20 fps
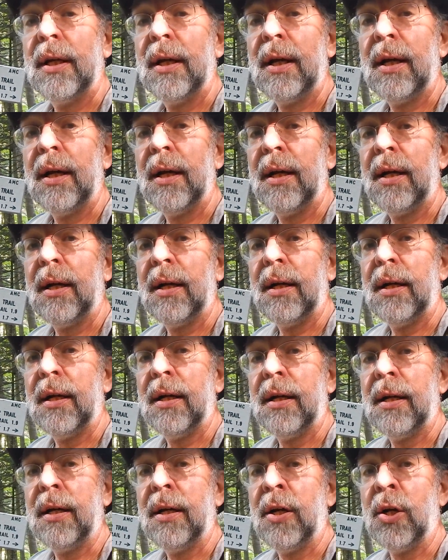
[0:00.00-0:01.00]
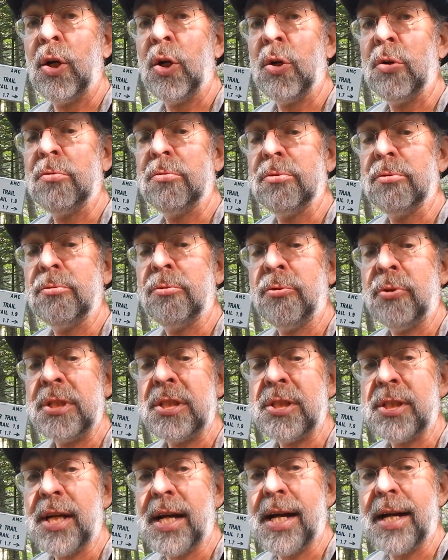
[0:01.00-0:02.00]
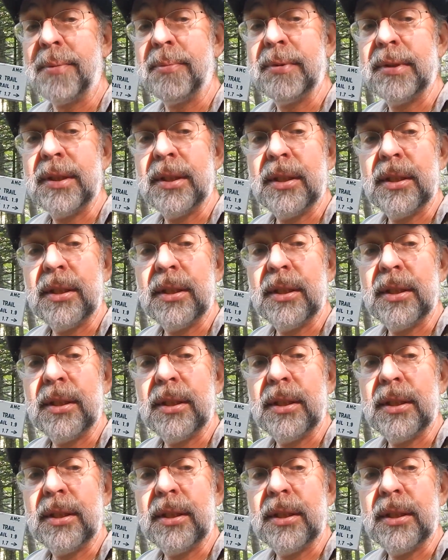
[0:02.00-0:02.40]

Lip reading: of free time